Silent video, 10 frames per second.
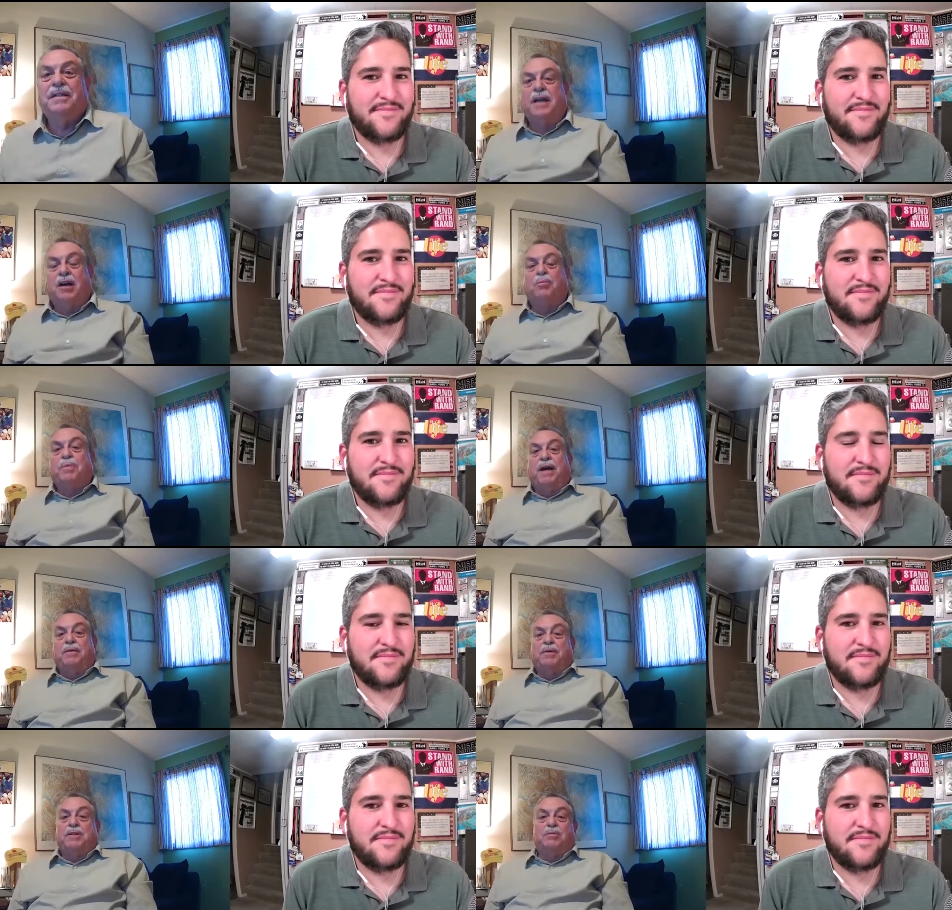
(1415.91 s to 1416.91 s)
Speaker 1: to help that
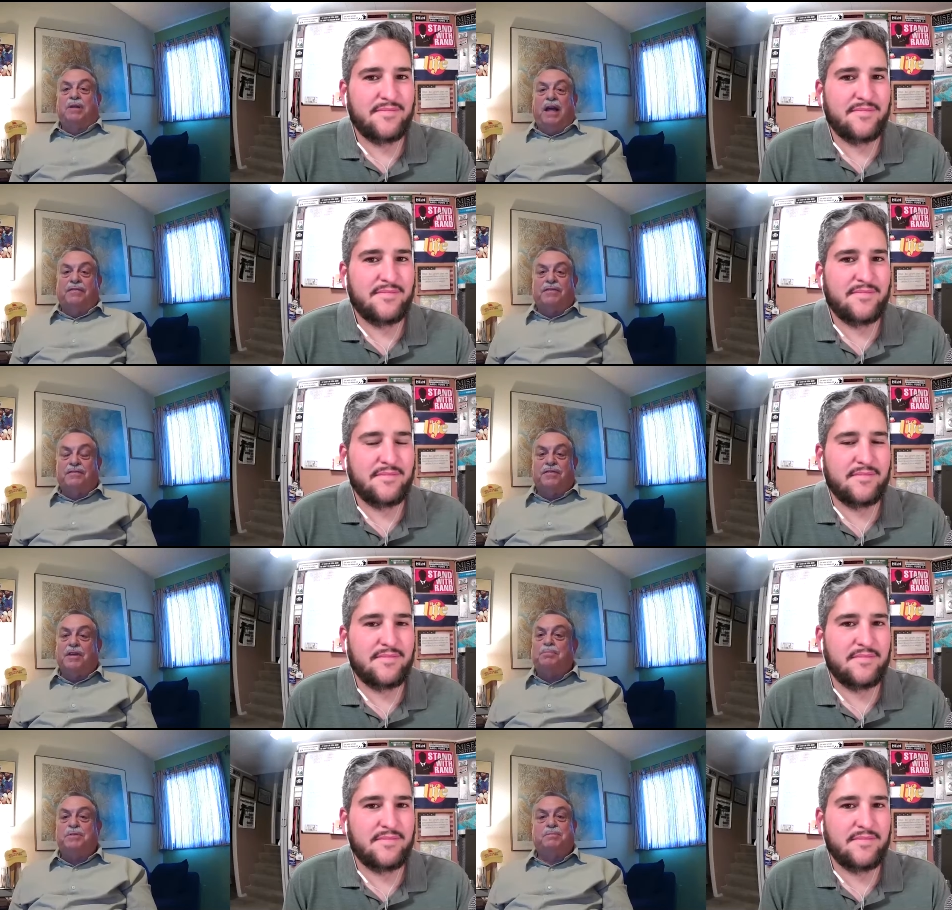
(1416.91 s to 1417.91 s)
because we have to
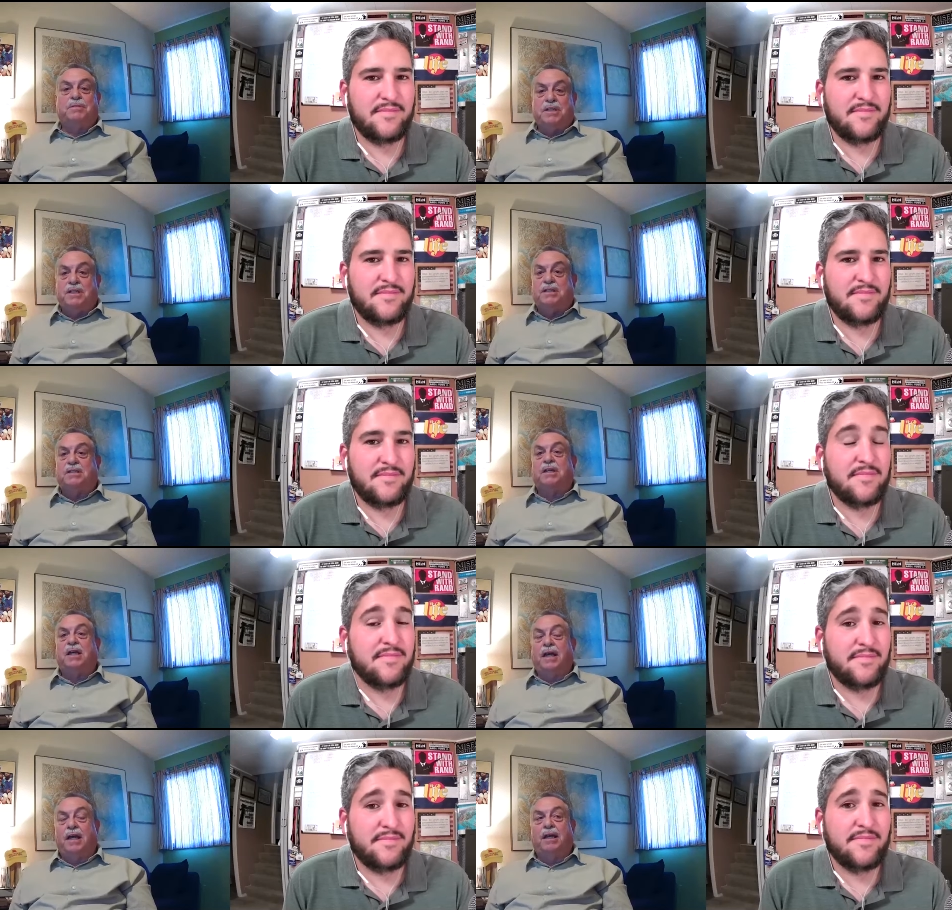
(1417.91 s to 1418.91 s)
flip some seats
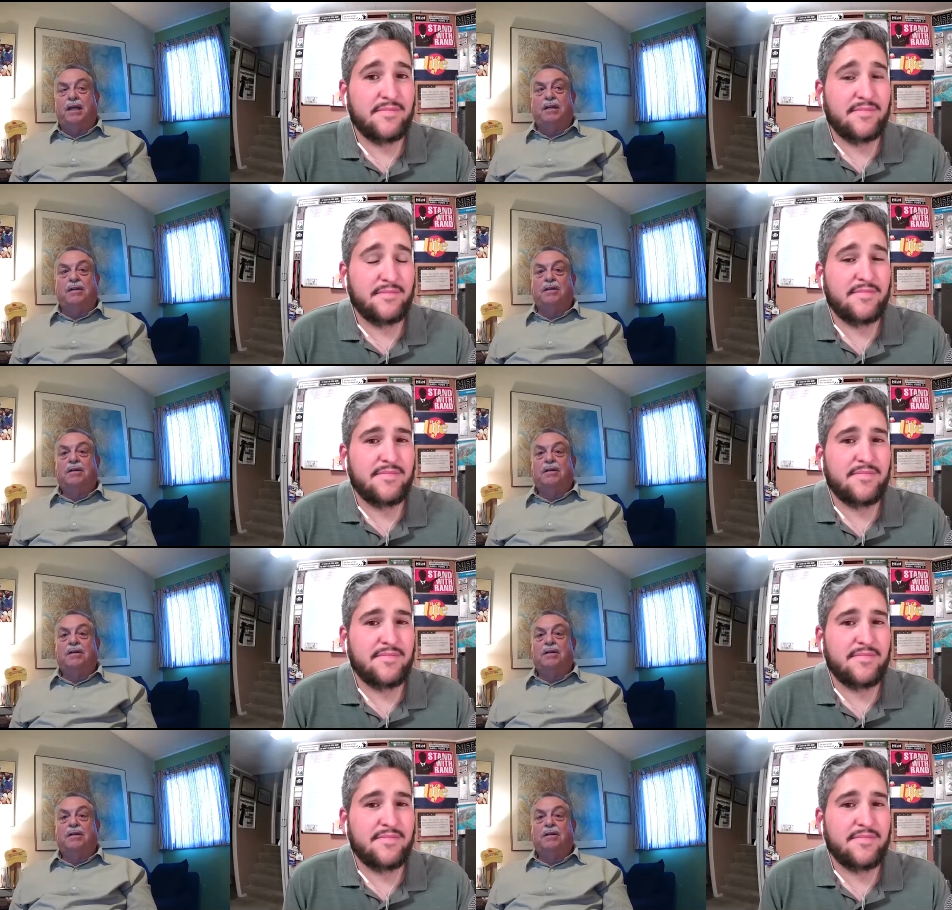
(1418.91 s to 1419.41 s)
and